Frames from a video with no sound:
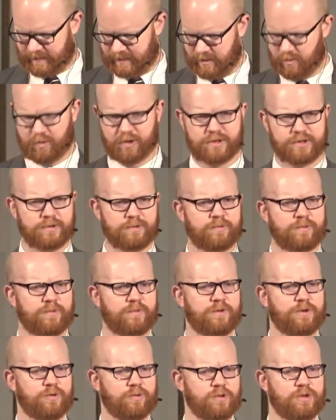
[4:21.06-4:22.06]
What are
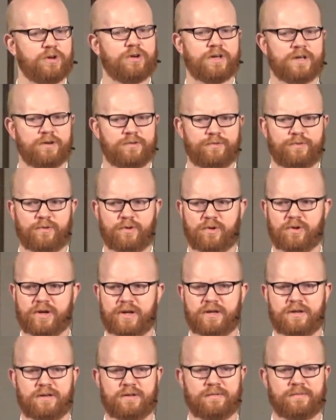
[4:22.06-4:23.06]
you looking for
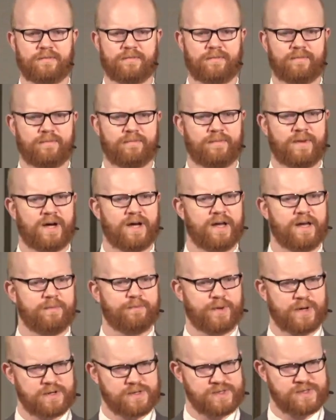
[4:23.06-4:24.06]
in my
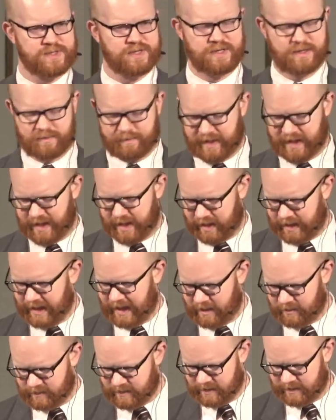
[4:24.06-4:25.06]
person, in my
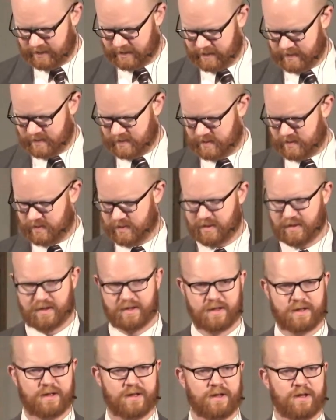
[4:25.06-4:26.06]
countenance?
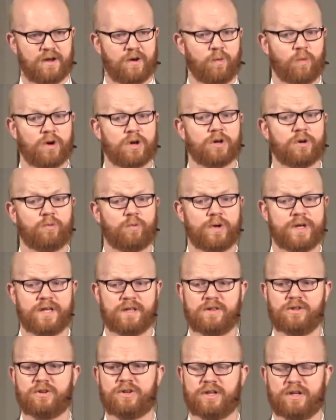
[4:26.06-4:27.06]
What are we
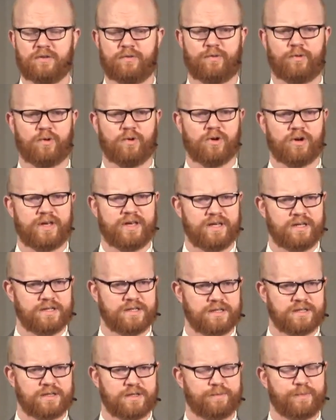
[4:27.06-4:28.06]
looking for
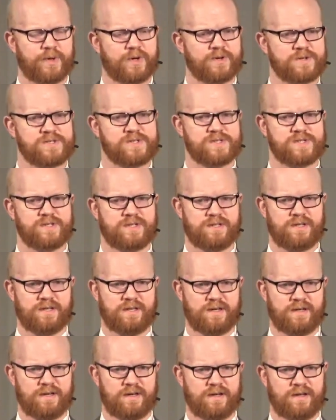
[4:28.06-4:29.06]
in the person
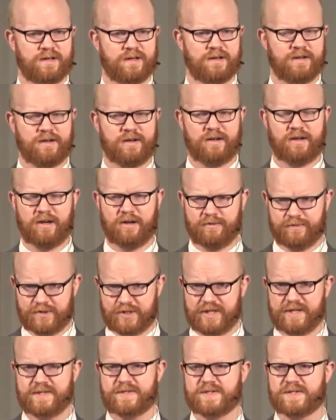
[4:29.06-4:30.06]
of
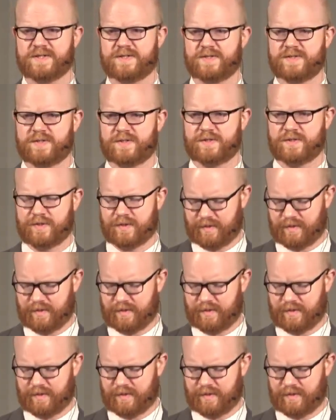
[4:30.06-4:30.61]
Jesus?